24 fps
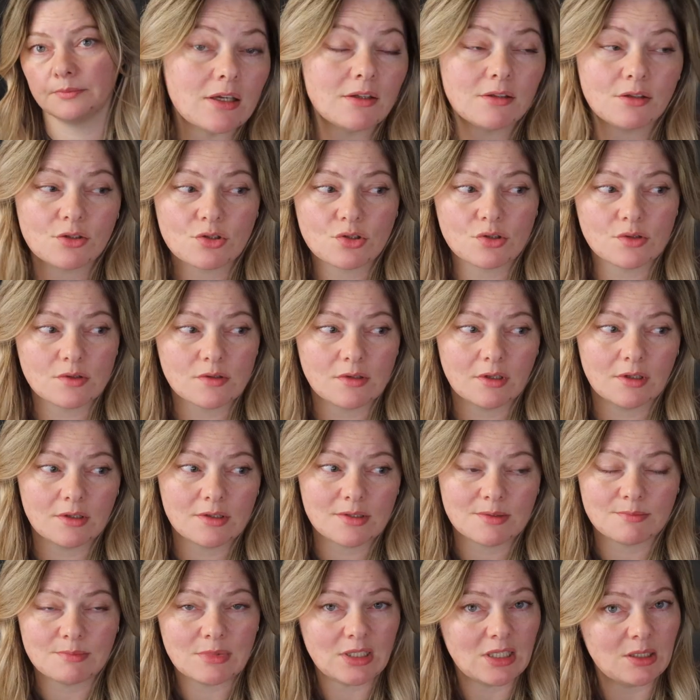And the truth
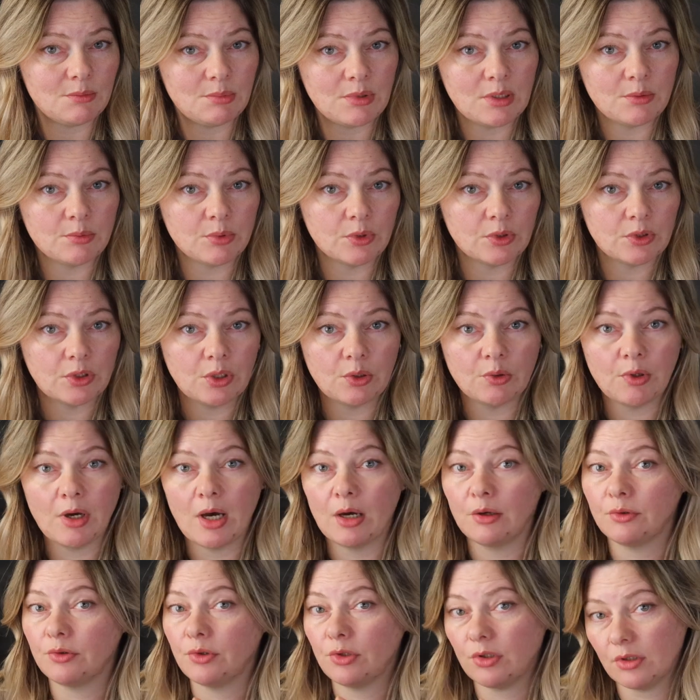is, many people know
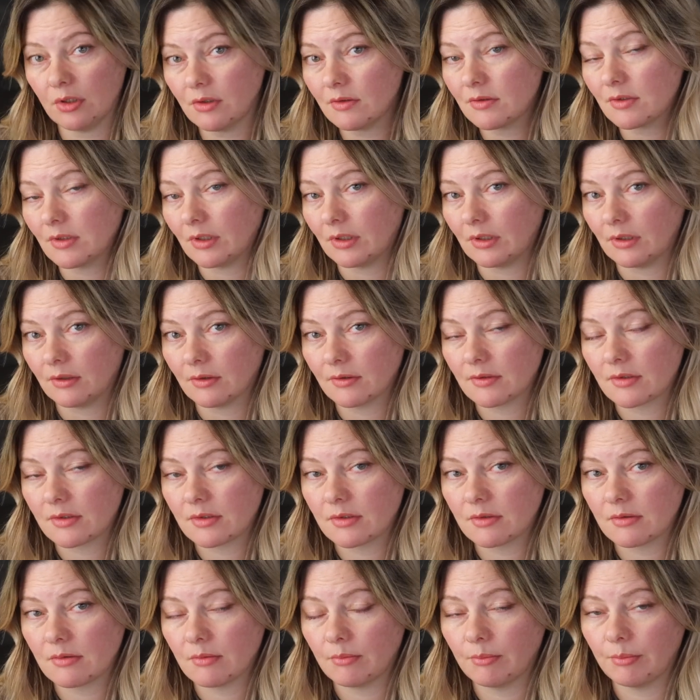how to use
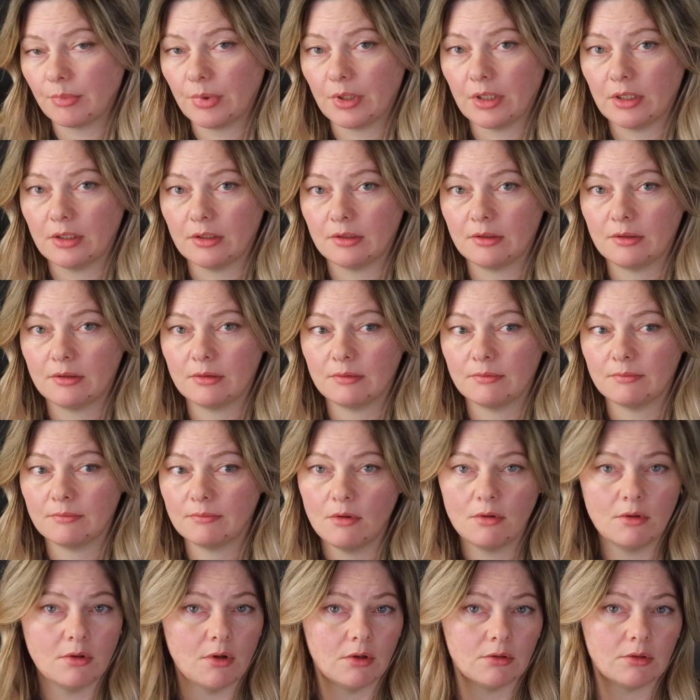Linux, but
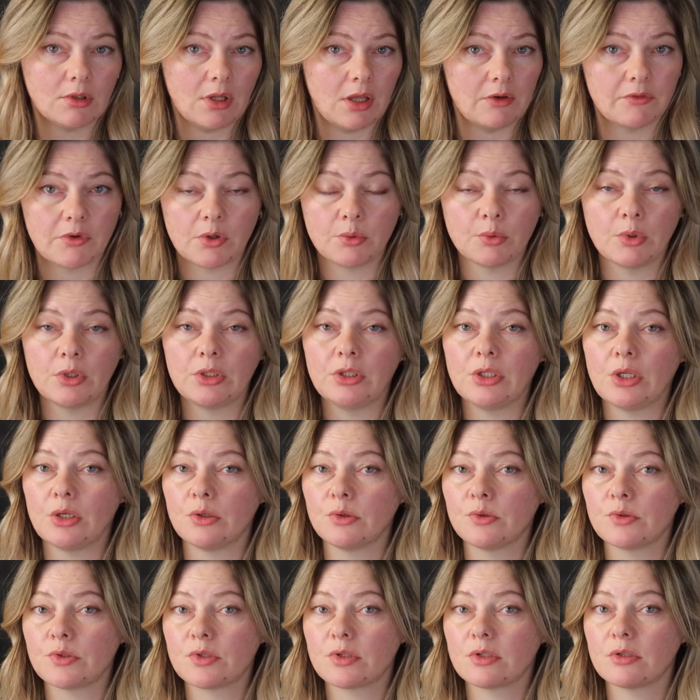not everyone
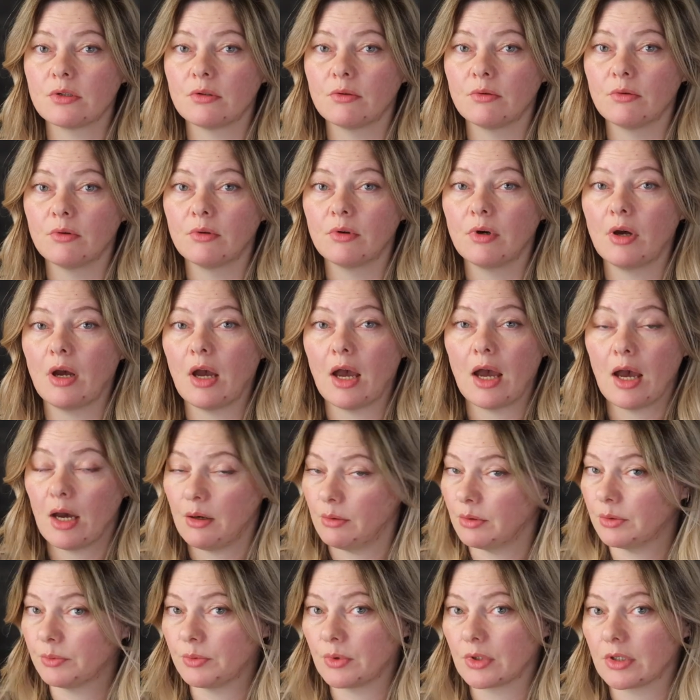knows
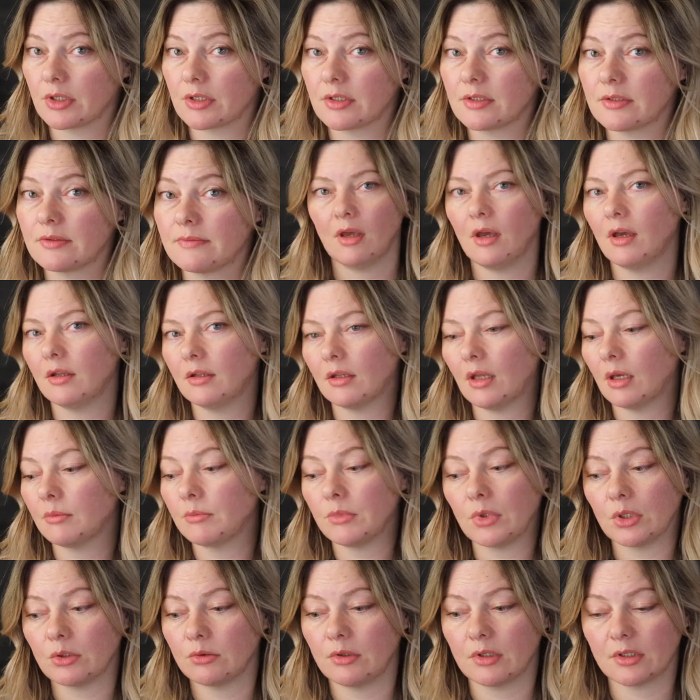how it works. And
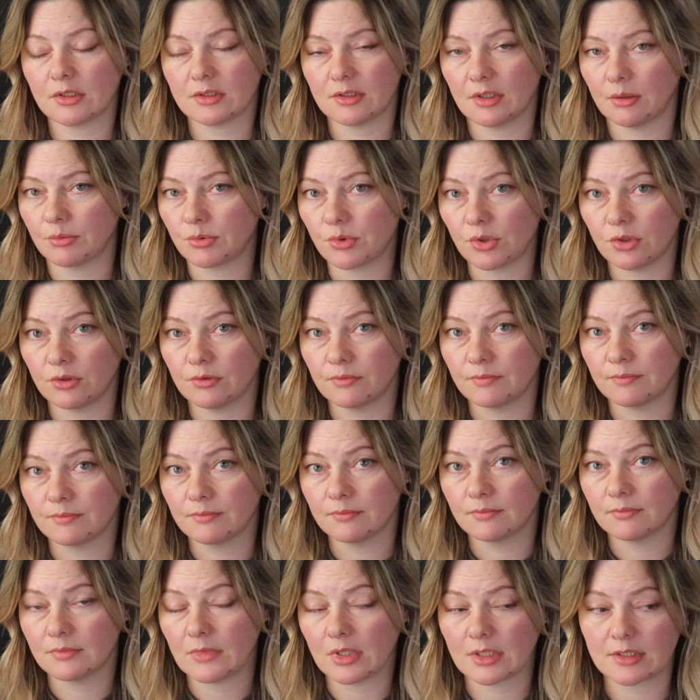I'm no exception,
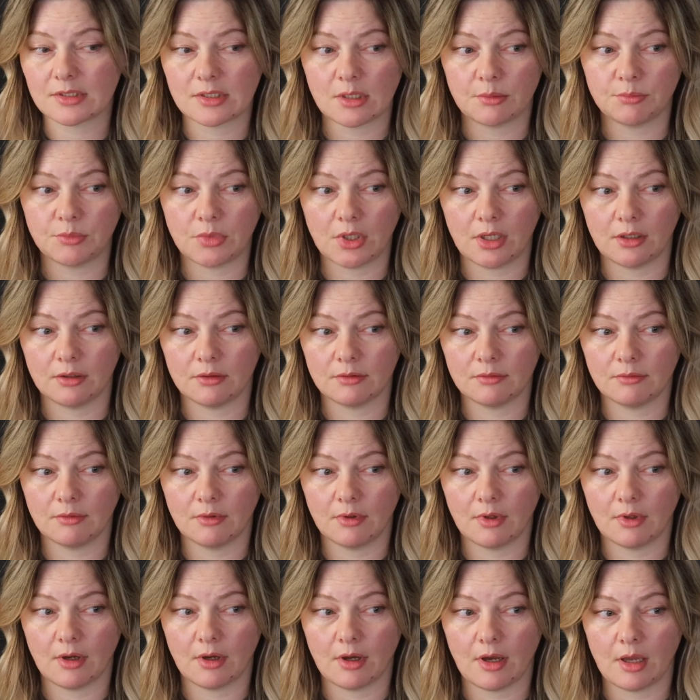except that
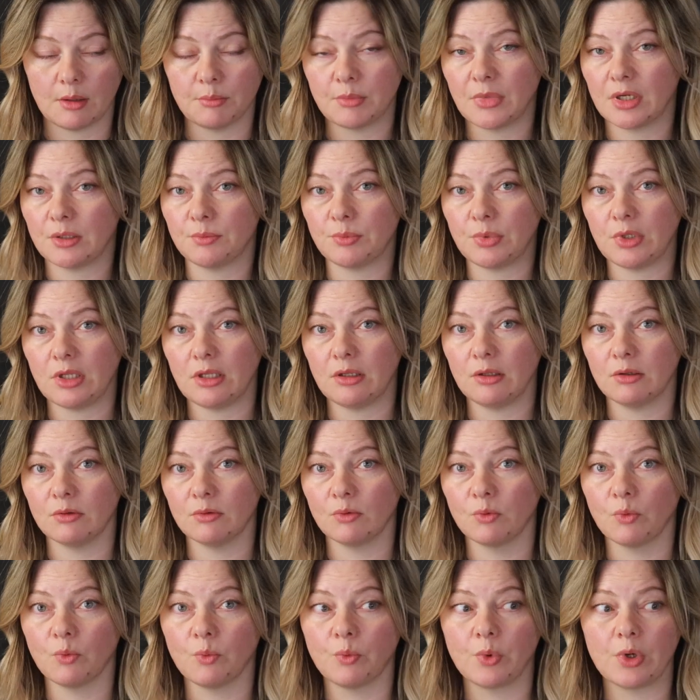I might be
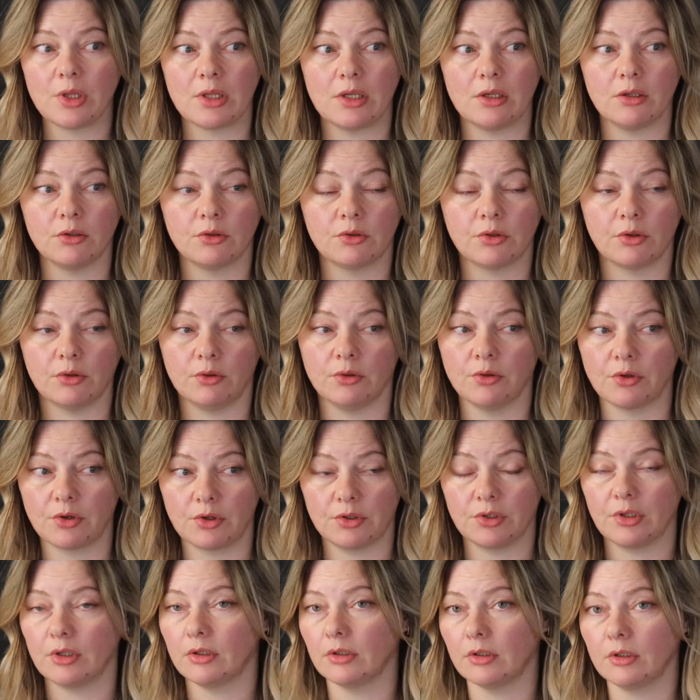willing to
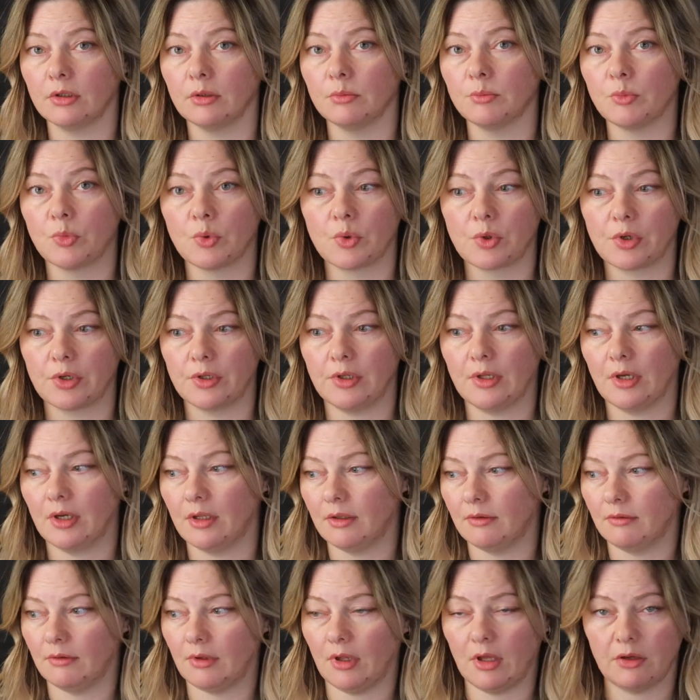learn a little more
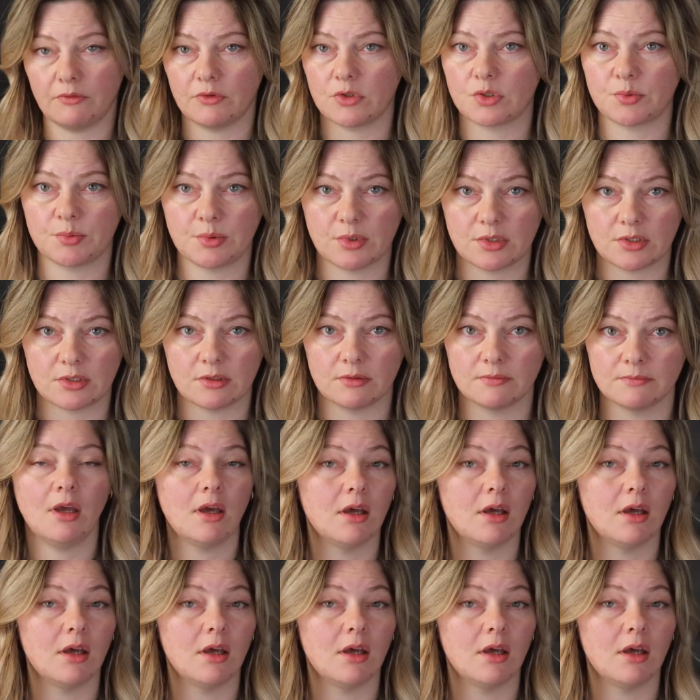than the average person.